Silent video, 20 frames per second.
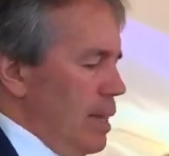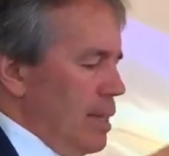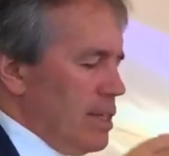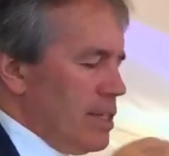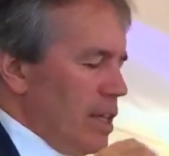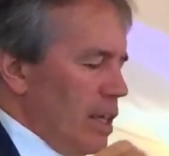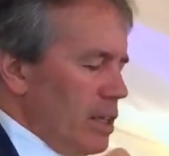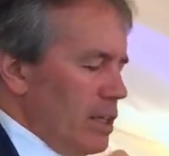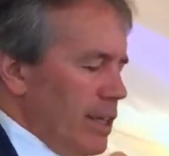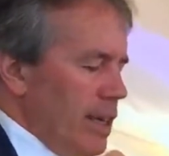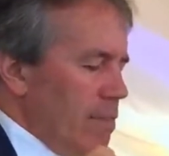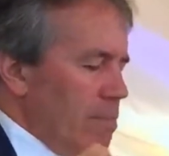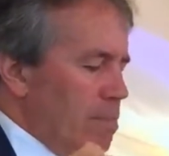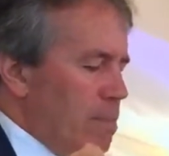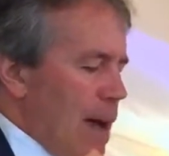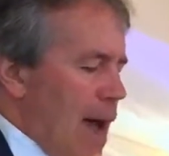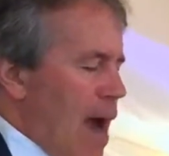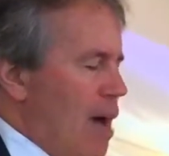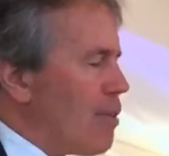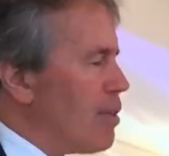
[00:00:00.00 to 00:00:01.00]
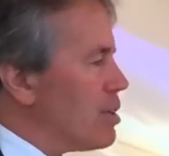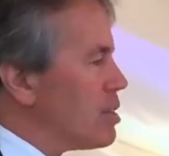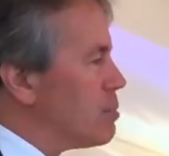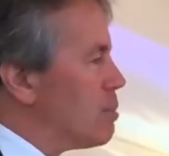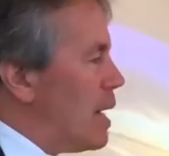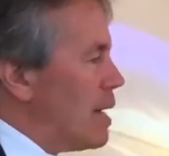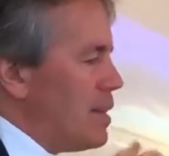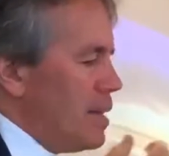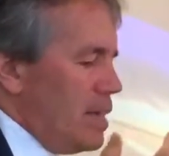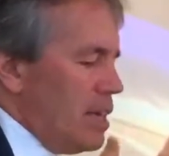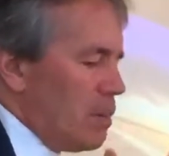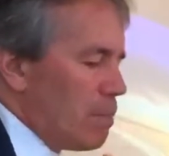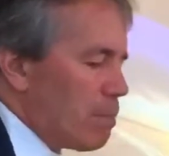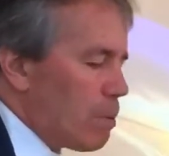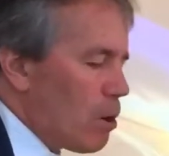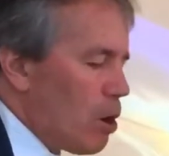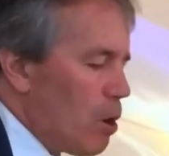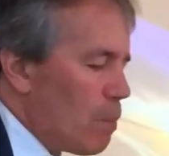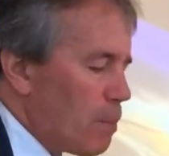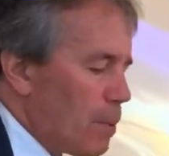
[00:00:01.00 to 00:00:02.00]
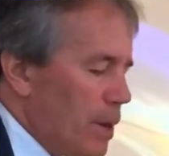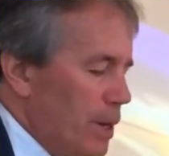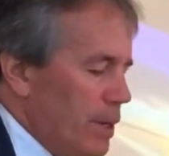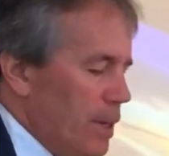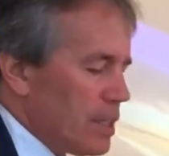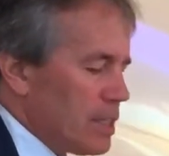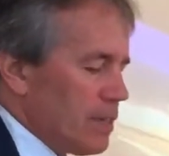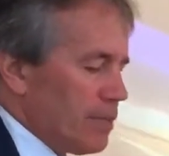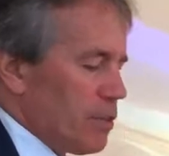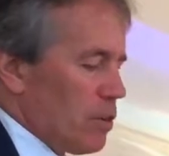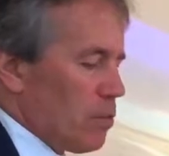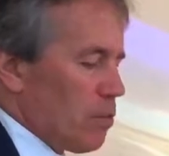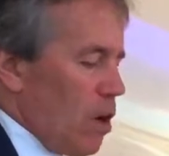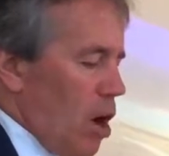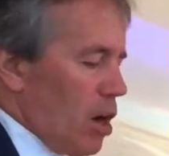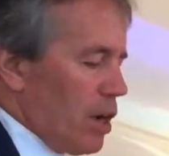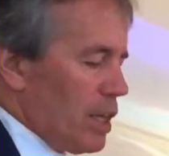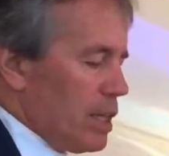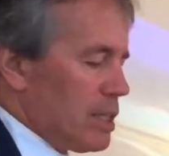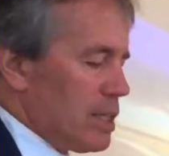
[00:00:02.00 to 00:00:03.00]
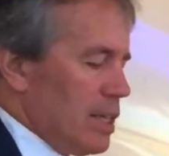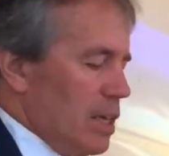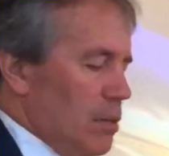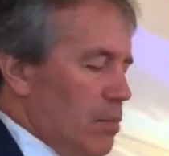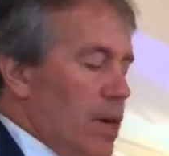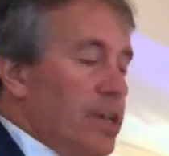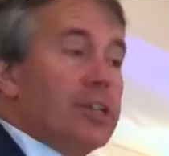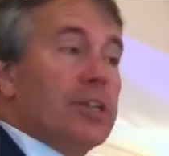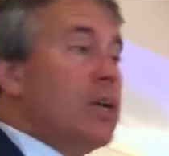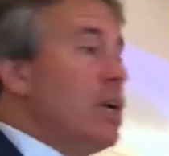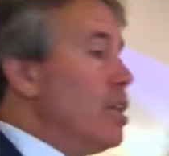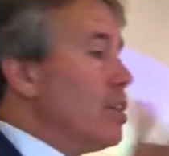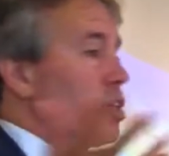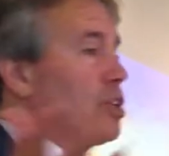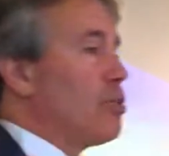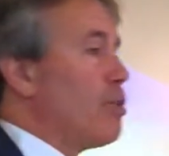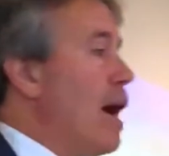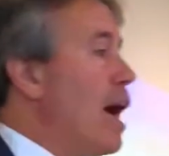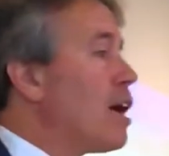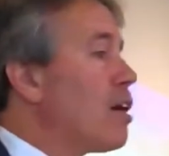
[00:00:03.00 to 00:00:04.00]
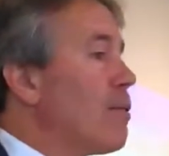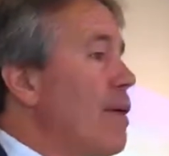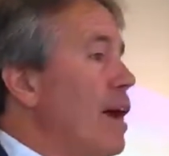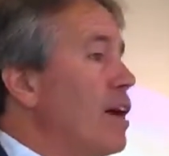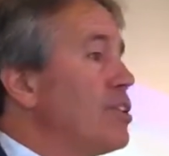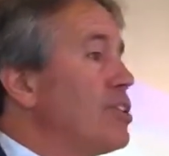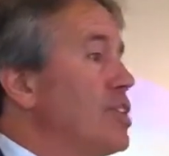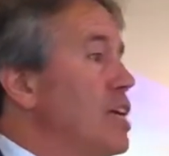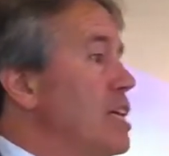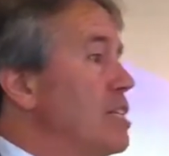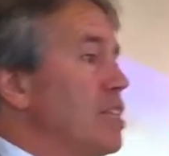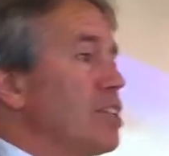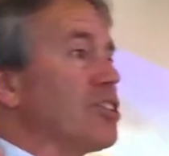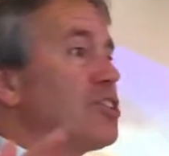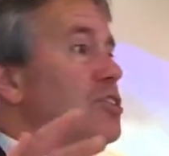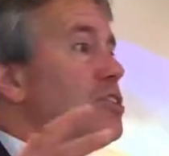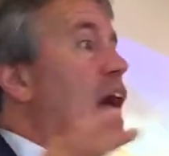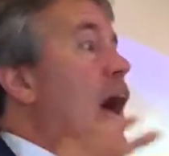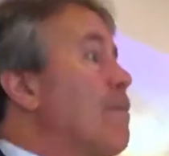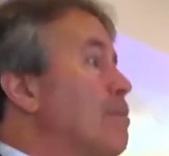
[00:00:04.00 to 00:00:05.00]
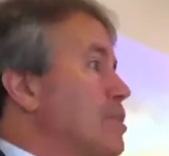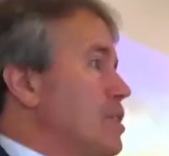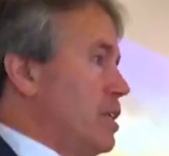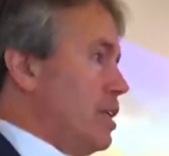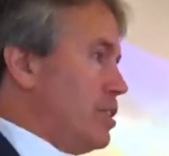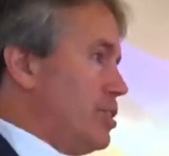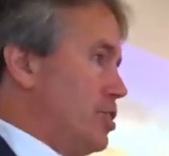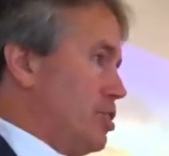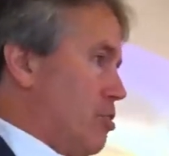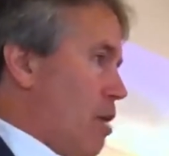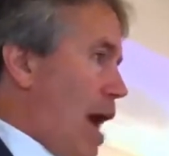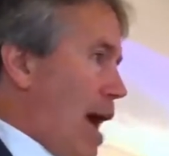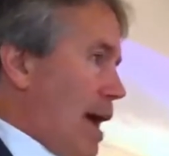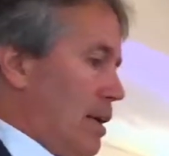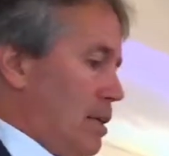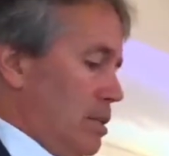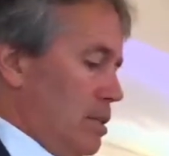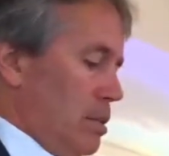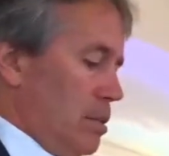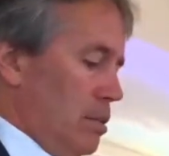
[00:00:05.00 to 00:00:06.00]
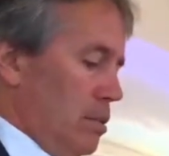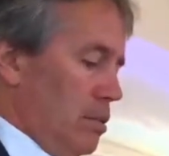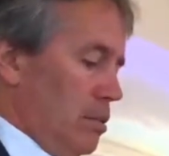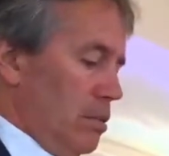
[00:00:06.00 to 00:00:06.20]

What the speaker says: And suddenly embarrassed by the inappropriateness of the raucous celebration, the crowd around Jesus stops in its tracks.